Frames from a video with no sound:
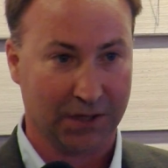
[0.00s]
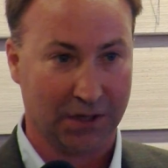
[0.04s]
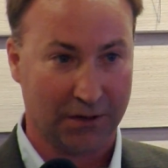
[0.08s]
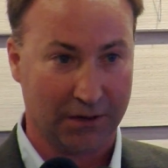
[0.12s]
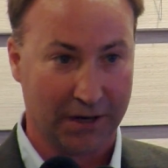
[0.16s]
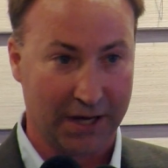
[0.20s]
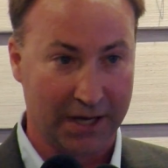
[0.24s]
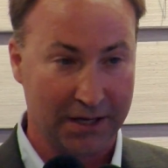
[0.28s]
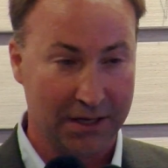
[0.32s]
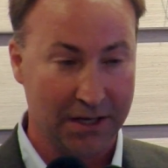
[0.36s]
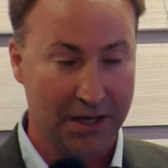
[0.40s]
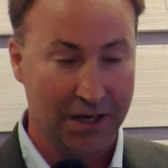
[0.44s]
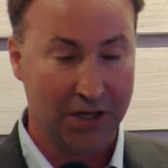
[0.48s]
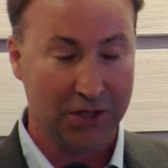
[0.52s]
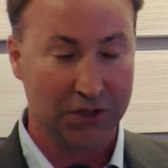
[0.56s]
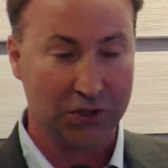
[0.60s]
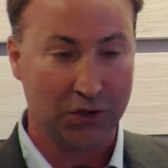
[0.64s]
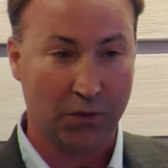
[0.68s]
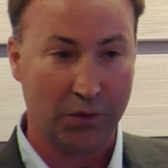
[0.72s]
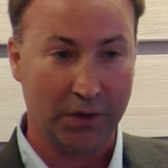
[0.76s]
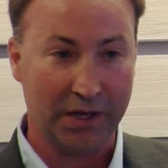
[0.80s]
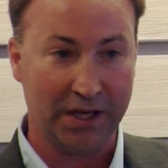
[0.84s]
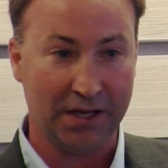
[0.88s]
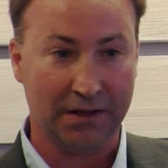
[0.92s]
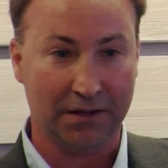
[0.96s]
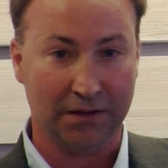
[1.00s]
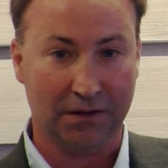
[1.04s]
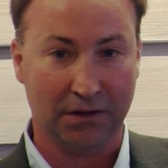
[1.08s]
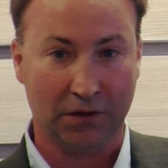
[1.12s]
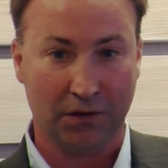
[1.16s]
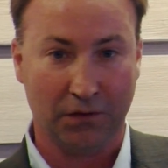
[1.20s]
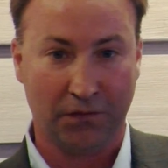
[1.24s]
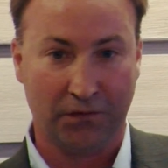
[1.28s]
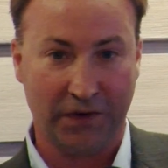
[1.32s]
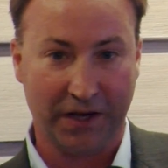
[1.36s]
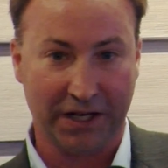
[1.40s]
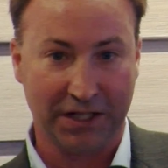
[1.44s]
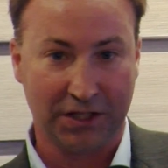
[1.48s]
All right? So we
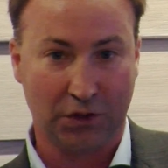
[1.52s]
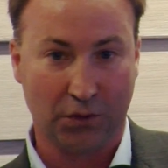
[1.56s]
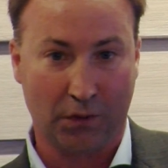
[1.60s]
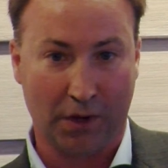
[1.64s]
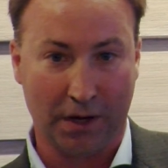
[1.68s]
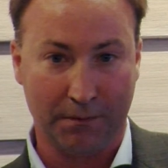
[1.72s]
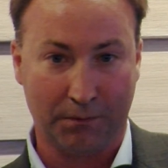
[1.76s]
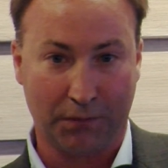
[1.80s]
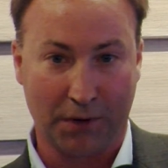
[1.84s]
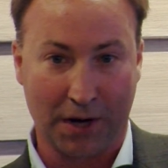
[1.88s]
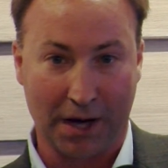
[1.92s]
fixed one